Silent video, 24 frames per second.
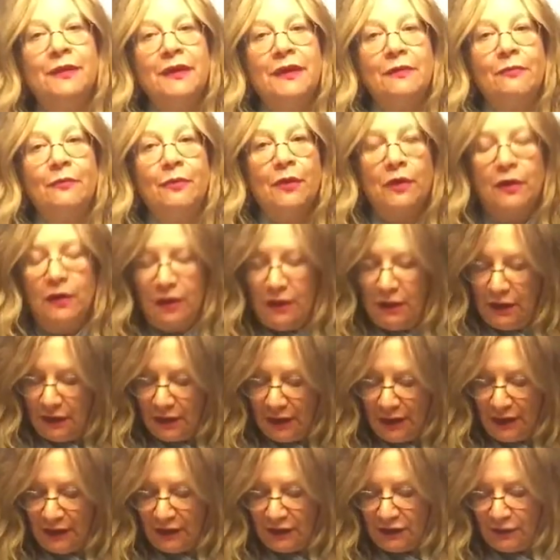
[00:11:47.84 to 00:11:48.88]
people
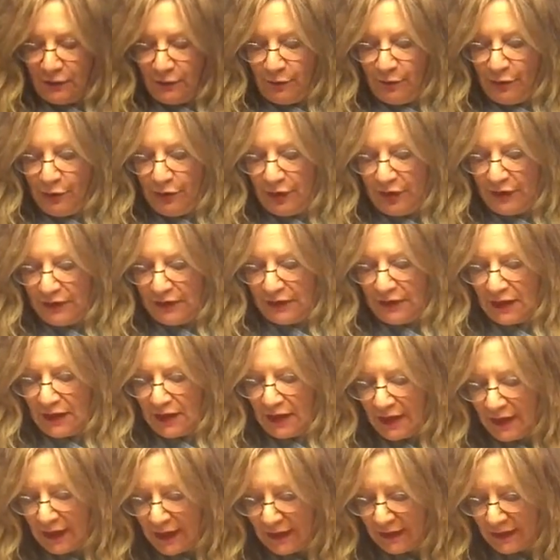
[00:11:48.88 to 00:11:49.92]
like to put
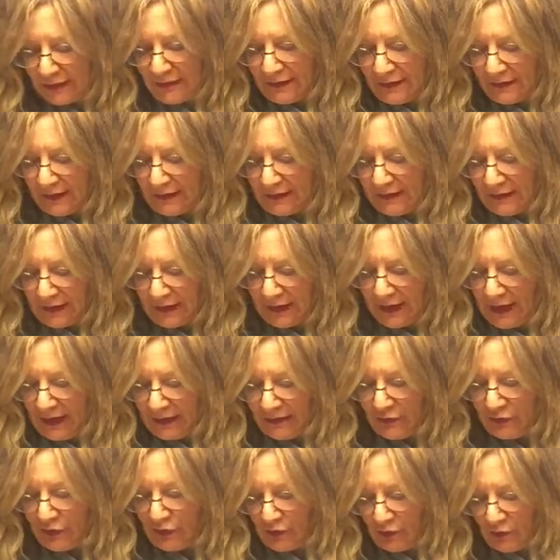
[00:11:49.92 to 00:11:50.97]

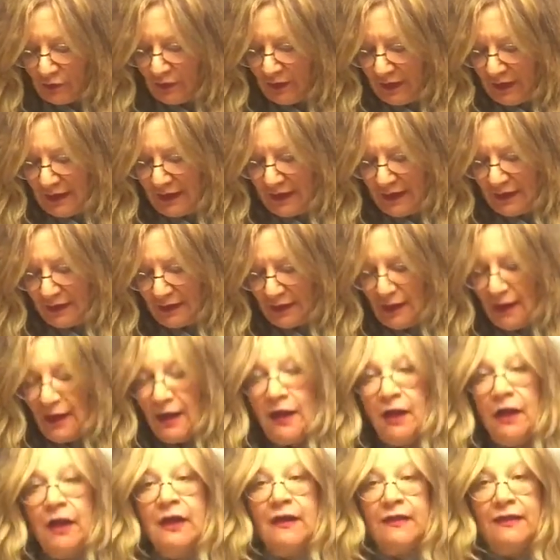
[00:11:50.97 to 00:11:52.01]
cilantro in
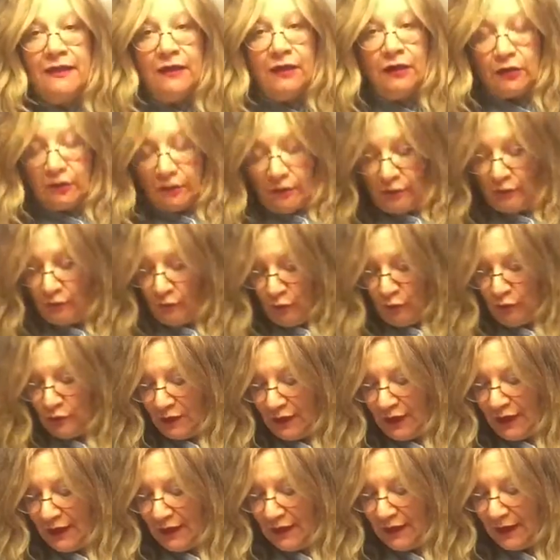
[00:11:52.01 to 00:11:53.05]
their
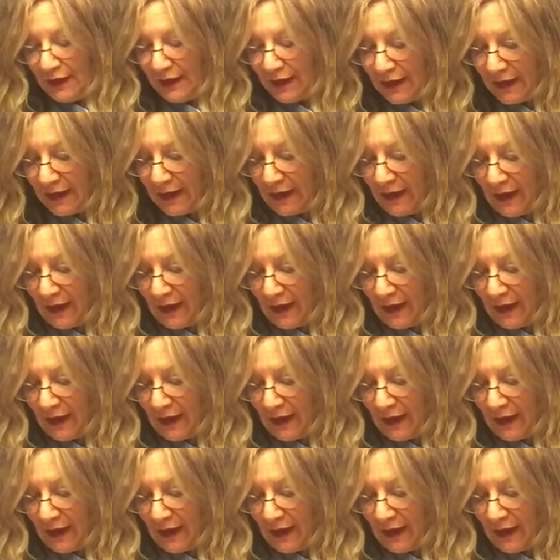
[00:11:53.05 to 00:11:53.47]
moqueca